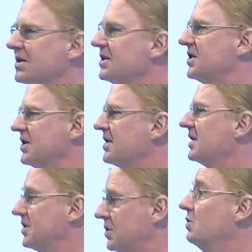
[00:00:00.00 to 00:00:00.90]

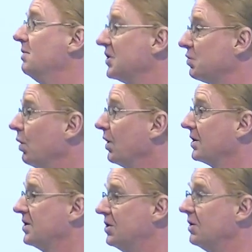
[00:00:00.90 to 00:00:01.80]
it's too much
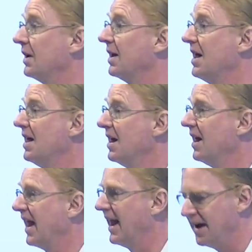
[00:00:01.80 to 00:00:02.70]
work to do it,
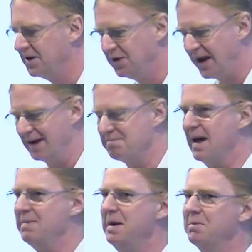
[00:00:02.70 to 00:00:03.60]
and you can't
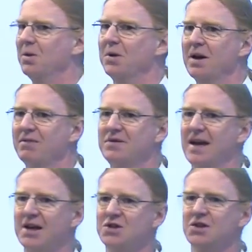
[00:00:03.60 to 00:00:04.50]
pay people enough
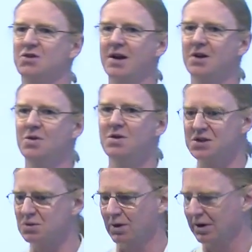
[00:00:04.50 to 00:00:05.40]
to actually try to do
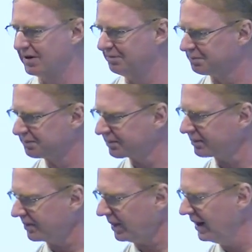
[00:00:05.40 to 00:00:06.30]
this work
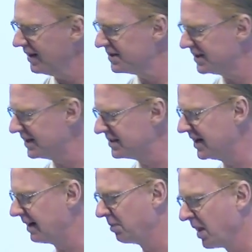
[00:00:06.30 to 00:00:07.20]
and stay sane.